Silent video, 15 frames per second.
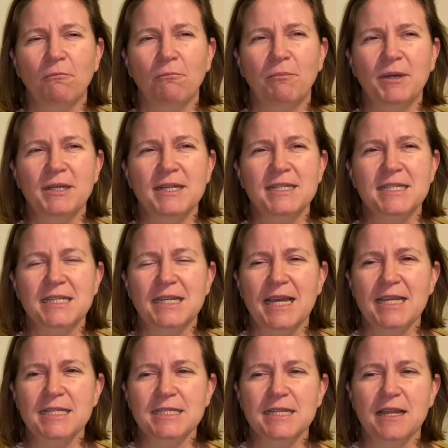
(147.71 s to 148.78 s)
But it's
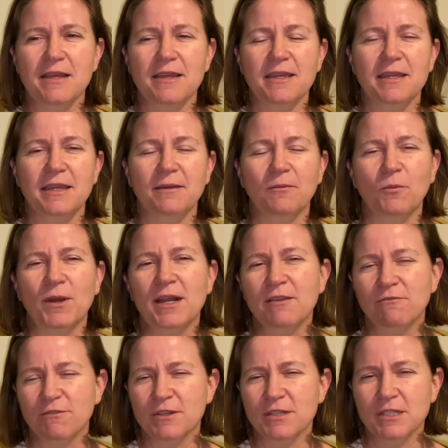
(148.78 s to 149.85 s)
less like, when I
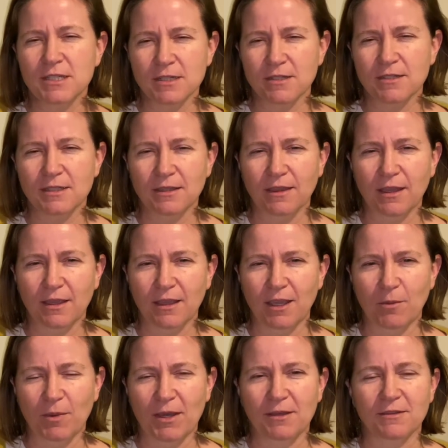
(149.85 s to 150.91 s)
first started thinking
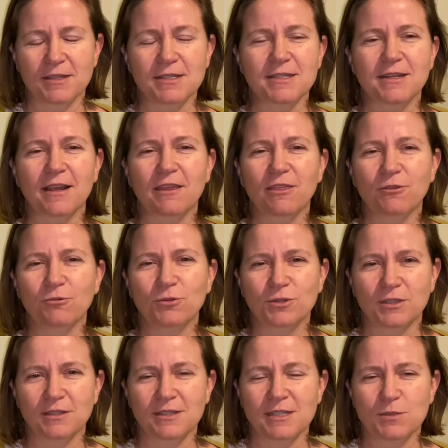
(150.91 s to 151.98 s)
about this and I thought
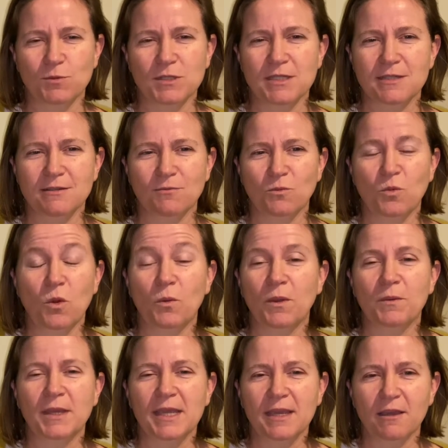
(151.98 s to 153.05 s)
that this was what we
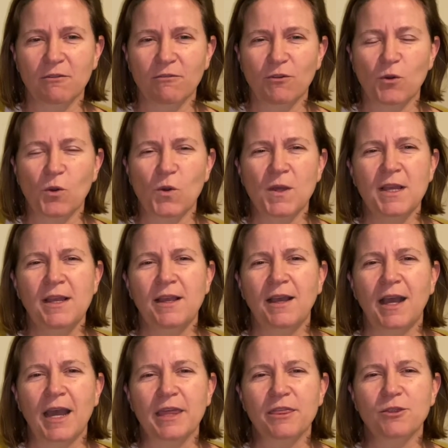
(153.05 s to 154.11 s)
were here for,
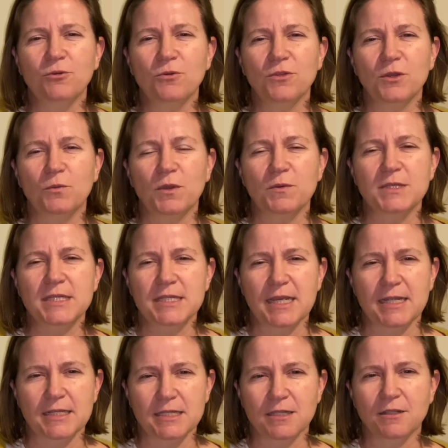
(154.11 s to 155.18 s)
I thought that we were
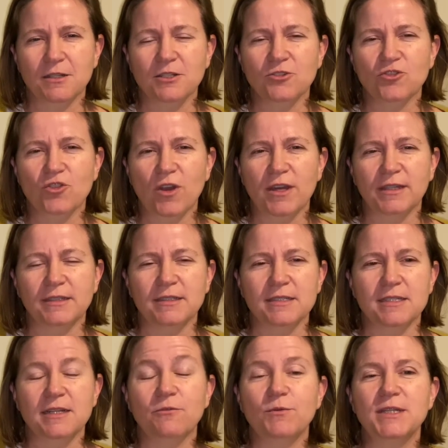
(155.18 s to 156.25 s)
set certain trials,
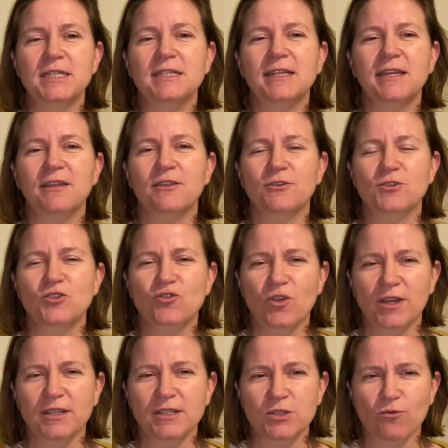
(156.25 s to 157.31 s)
and if we didn't get those
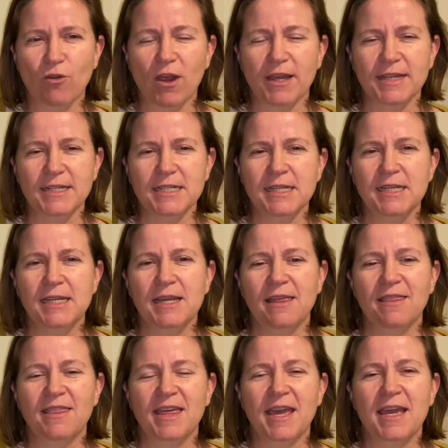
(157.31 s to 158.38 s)
trials right,
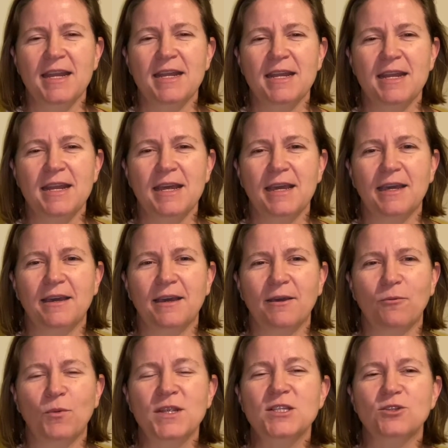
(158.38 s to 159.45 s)
then
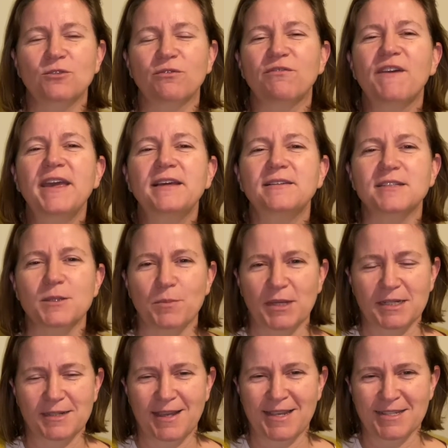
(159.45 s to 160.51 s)
we sort of failed a
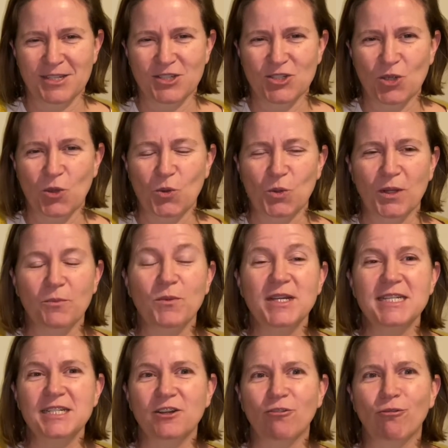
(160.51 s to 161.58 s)
bit as a soul and we
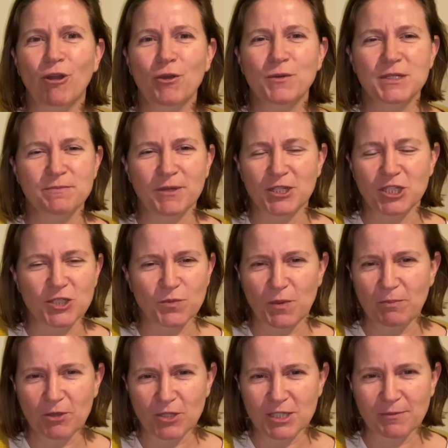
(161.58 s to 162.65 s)
didn't grow as much as we
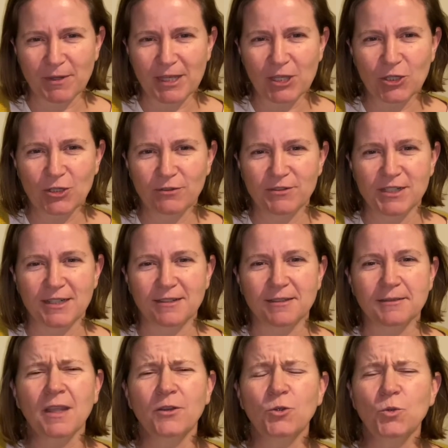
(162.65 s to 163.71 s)
possibly could have done.
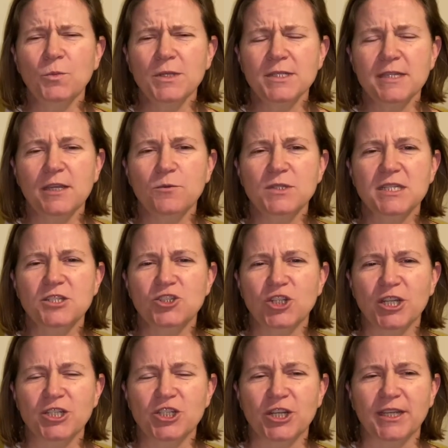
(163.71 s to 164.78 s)
And almost there was a
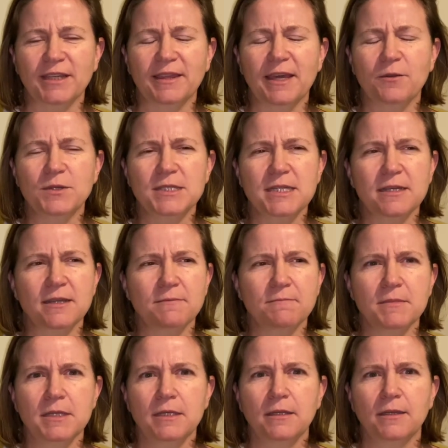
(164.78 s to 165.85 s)
judging, there was
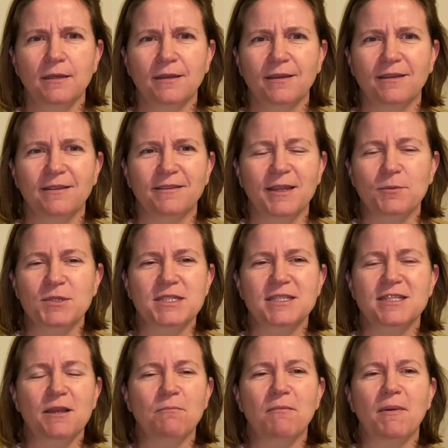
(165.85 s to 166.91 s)
um, there was
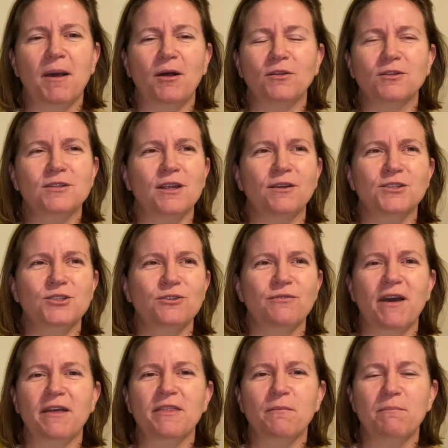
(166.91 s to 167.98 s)
some old sort of
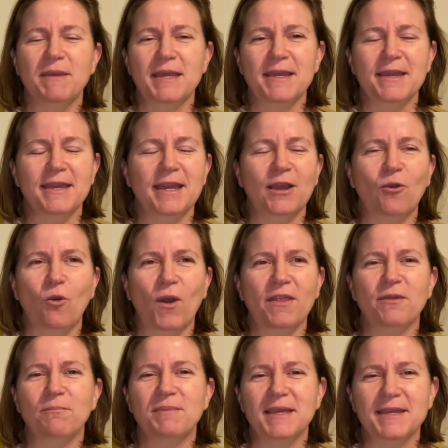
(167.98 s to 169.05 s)
other being or
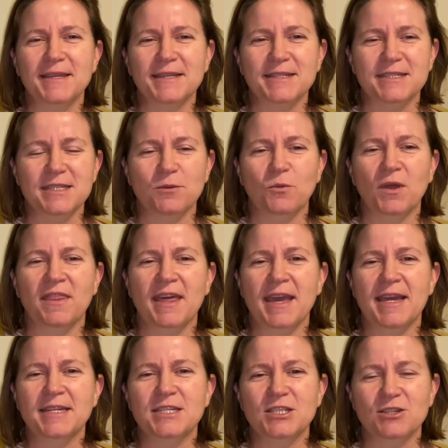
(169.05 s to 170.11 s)
other beings that were
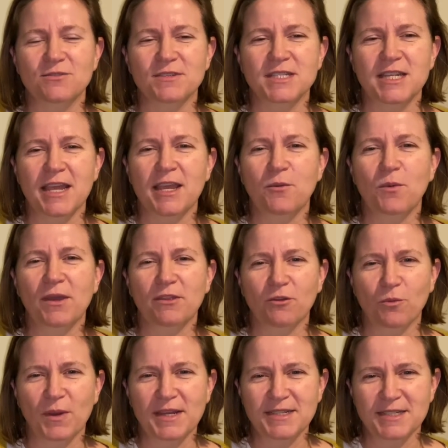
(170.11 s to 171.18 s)
there to sort of say whether
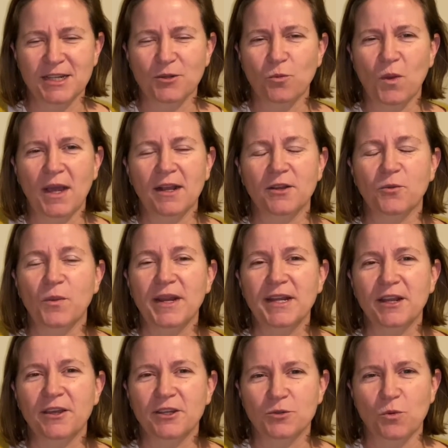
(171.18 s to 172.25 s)
we'd done well and we'd
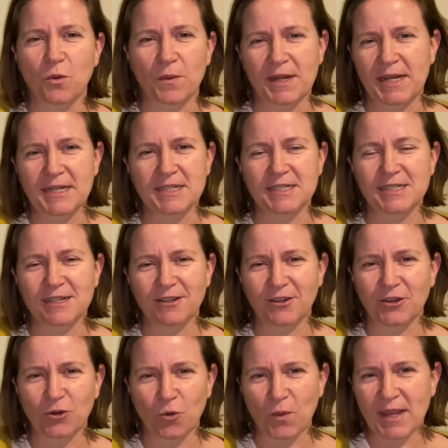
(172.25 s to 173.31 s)
learned what we needed to
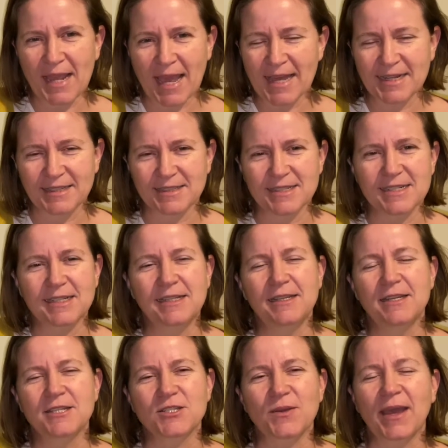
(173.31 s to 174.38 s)
learn or we hadn't.
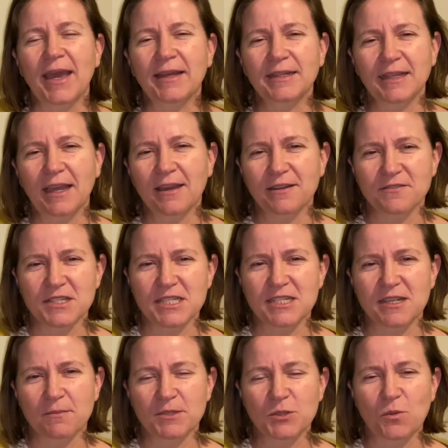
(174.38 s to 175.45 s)
So I hadn't kind of
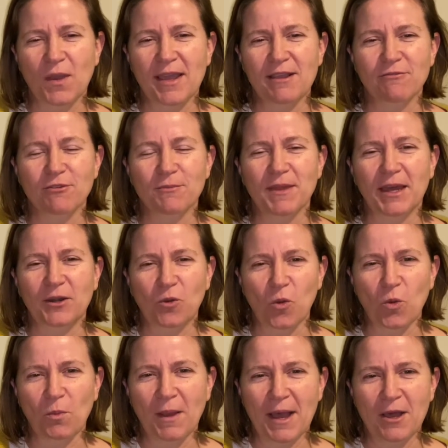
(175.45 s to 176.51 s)
stepped away from that
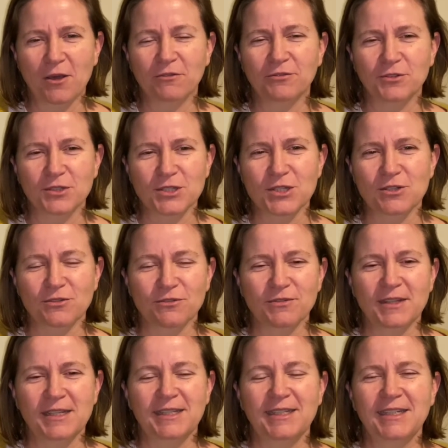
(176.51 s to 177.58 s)
all-powerful sort of
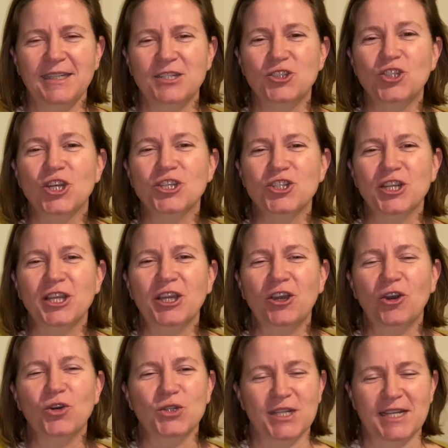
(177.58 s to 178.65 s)
judging
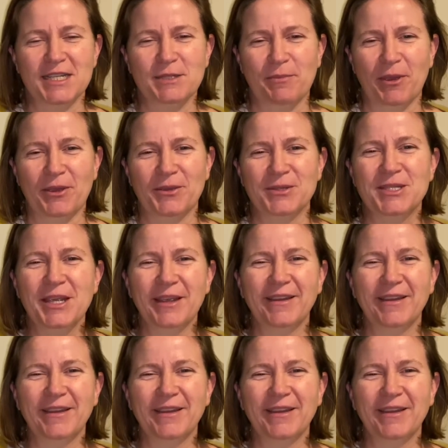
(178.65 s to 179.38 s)
God, I suppose.